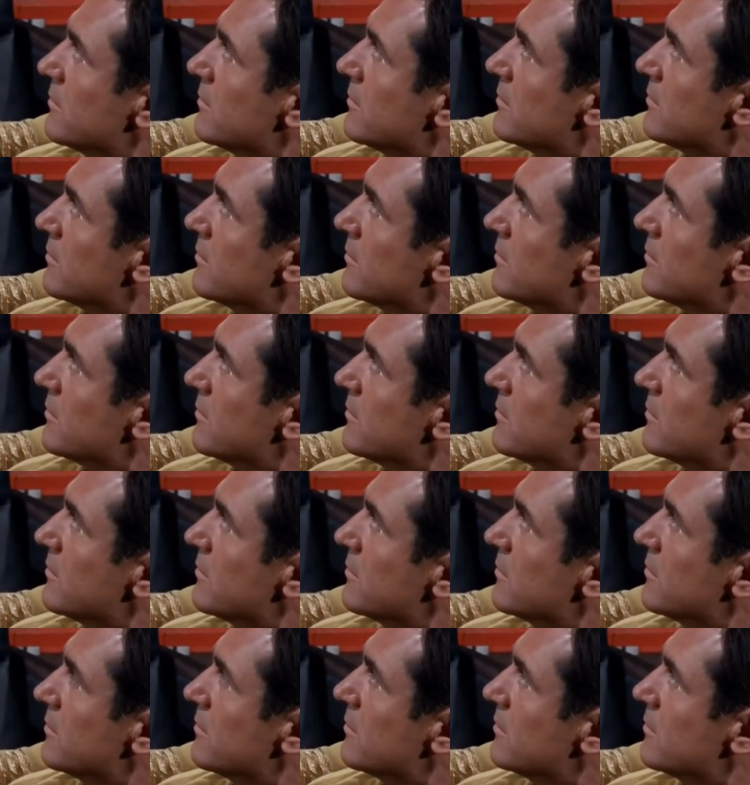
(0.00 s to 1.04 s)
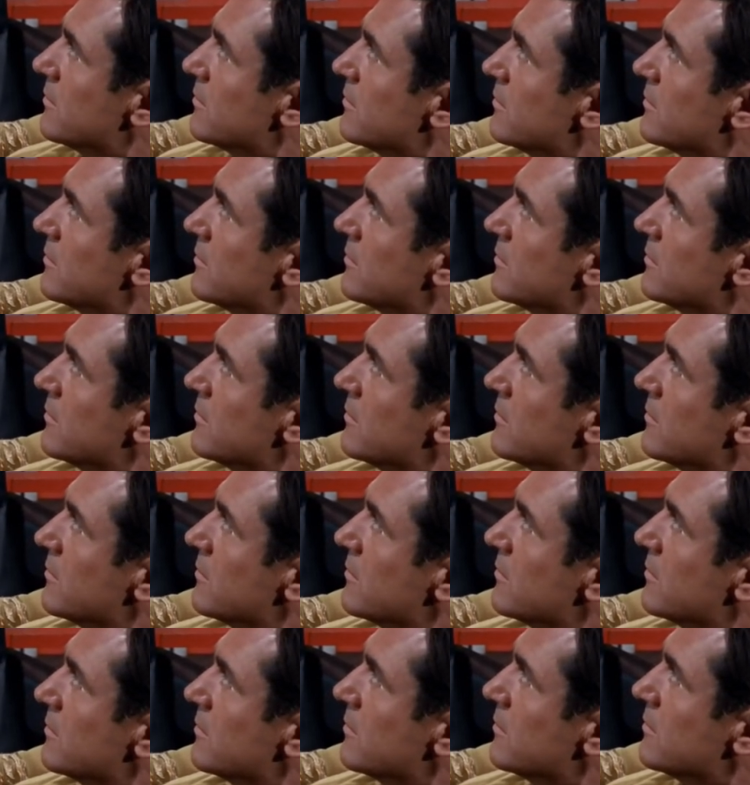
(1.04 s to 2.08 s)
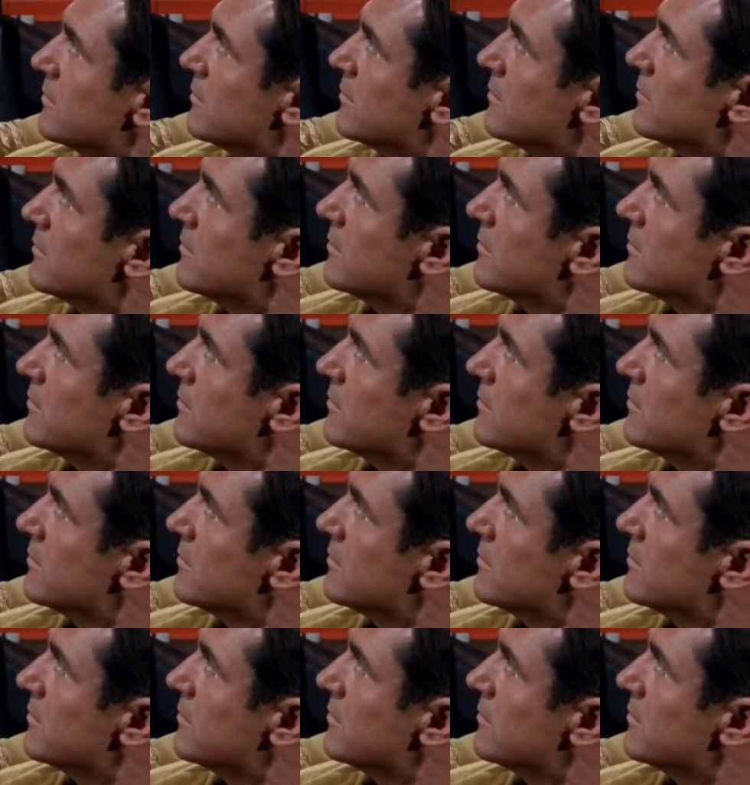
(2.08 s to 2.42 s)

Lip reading: This person isn't speaking.